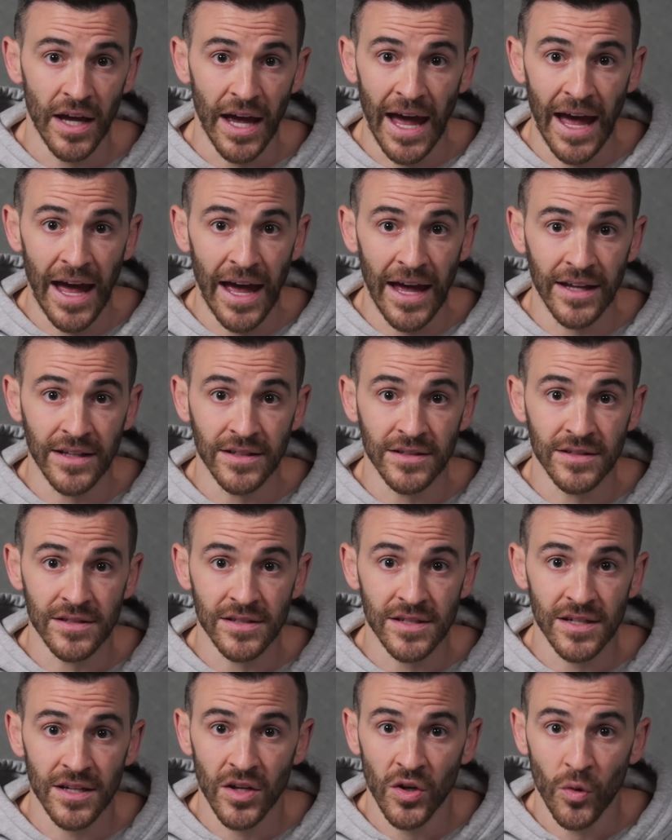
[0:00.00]

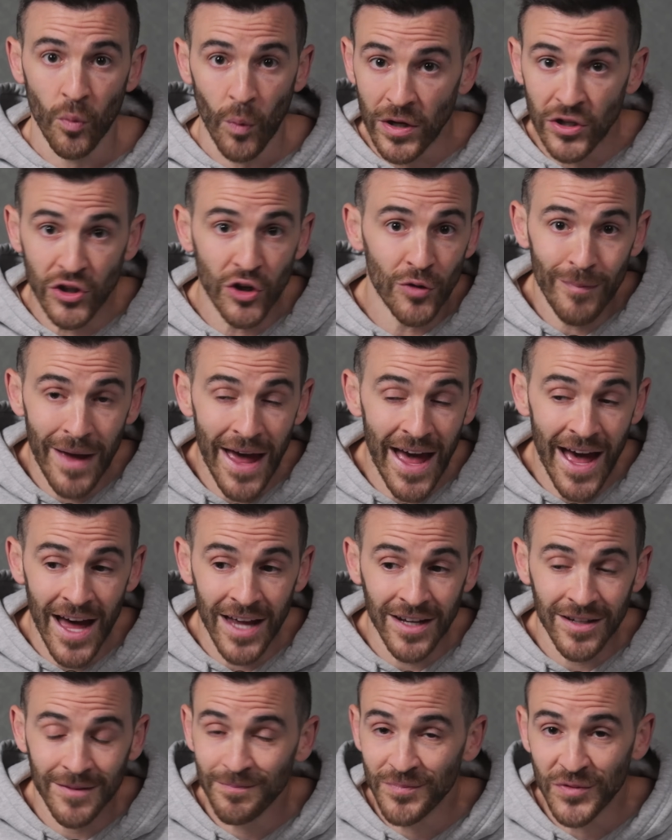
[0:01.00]
And when you're
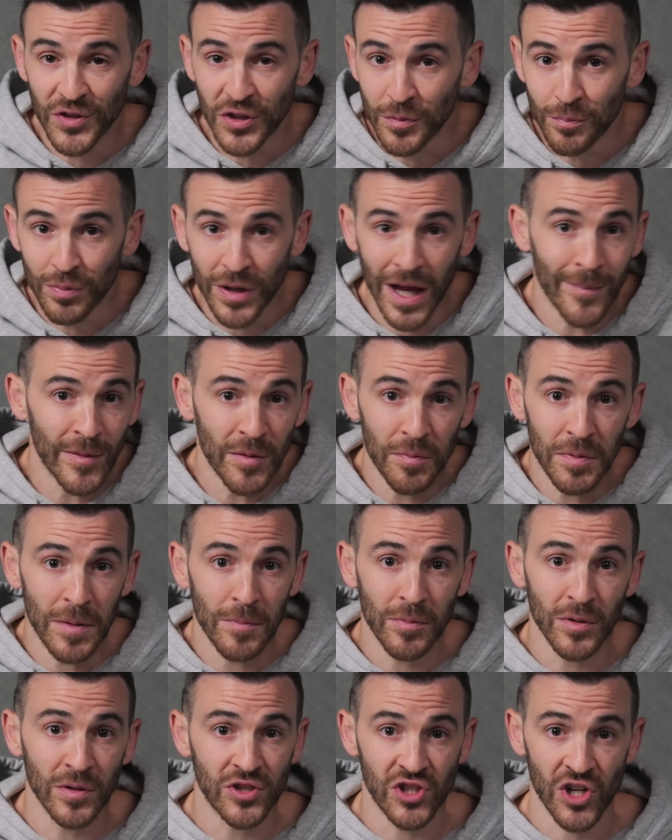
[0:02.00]
mad, you blame the
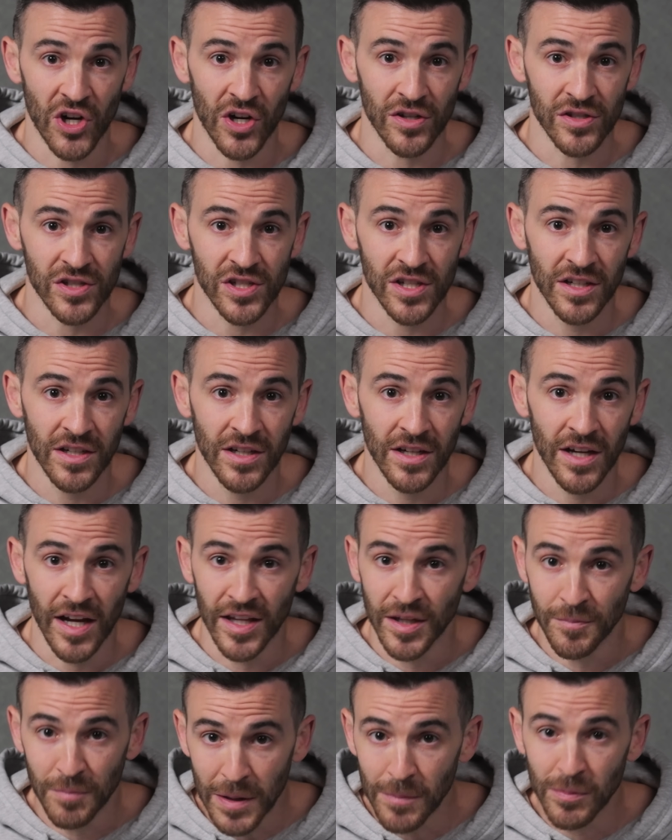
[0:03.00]
people in charge.
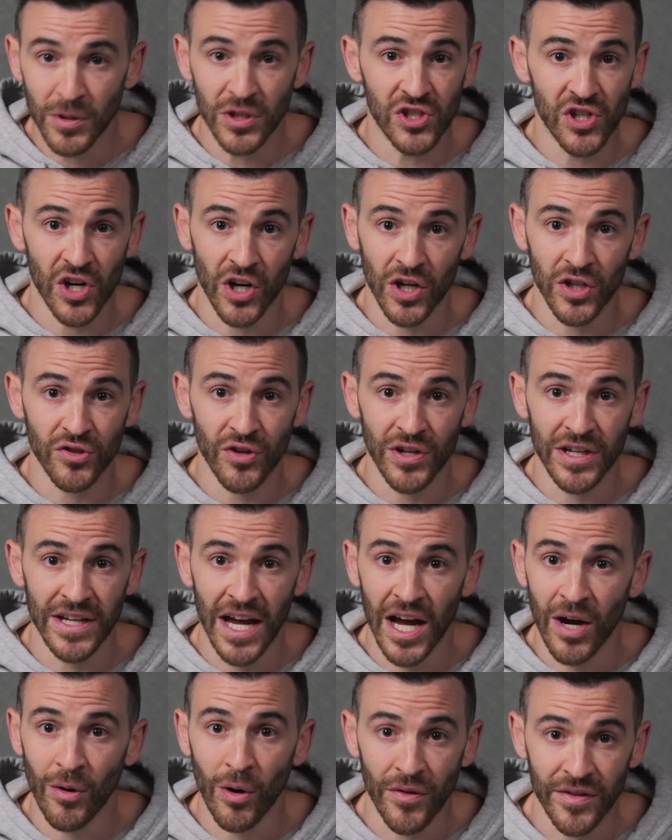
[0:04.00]
And the people in charge right
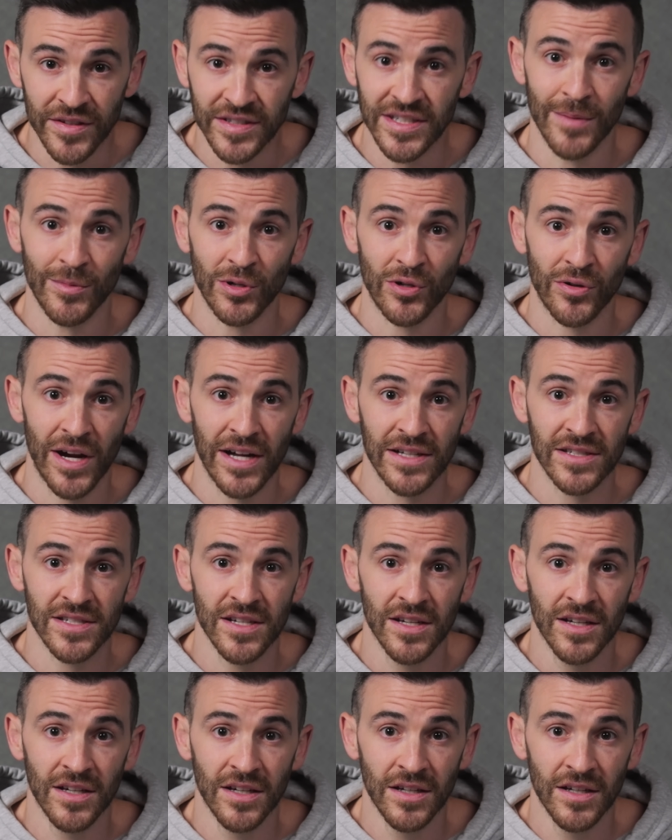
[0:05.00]
now are the Democrats.